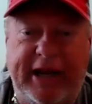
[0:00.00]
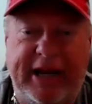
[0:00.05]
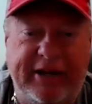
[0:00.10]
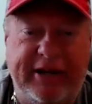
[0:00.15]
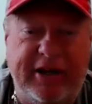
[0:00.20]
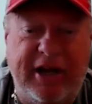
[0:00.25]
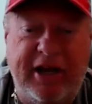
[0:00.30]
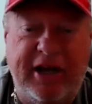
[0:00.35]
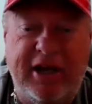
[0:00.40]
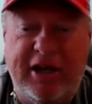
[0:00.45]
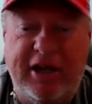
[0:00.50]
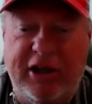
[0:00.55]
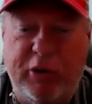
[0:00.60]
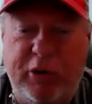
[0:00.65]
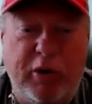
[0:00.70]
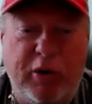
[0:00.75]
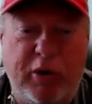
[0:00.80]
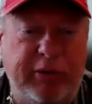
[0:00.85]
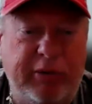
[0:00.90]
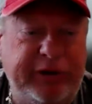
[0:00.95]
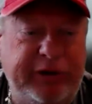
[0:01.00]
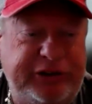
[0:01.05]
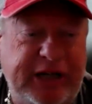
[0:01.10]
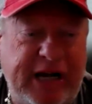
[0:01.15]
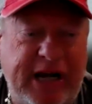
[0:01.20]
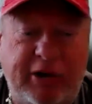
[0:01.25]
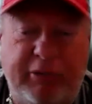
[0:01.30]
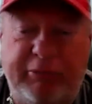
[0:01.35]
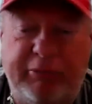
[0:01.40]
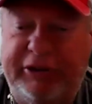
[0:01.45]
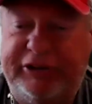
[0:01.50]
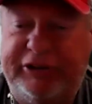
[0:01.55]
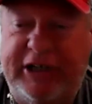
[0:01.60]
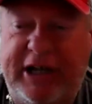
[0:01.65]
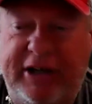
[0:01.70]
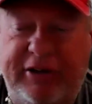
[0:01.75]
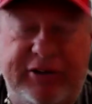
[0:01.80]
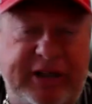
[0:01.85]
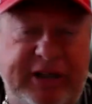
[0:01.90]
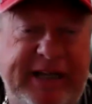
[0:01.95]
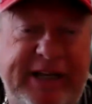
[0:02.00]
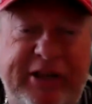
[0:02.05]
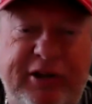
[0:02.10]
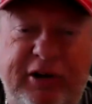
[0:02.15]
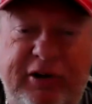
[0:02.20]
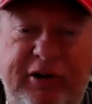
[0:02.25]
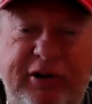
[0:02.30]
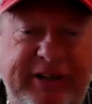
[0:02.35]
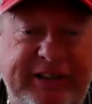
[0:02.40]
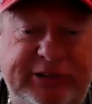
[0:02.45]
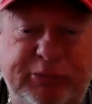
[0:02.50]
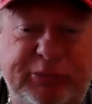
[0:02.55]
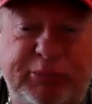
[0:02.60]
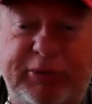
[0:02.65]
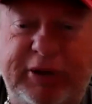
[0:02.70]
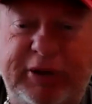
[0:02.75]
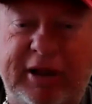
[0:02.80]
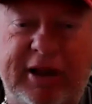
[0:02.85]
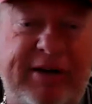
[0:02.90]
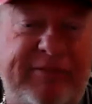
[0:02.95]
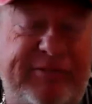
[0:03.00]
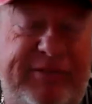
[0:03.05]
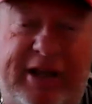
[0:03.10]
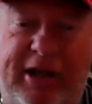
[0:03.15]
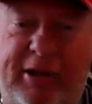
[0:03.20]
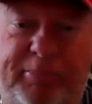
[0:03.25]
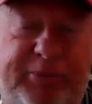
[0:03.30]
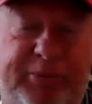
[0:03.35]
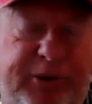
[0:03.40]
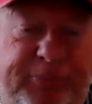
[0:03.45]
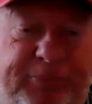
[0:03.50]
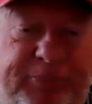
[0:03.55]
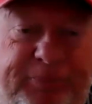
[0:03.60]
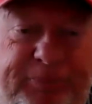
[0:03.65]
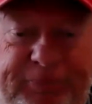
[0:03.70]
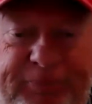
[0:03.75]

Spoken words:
and you want to reach out to either of us. We'd love to help you.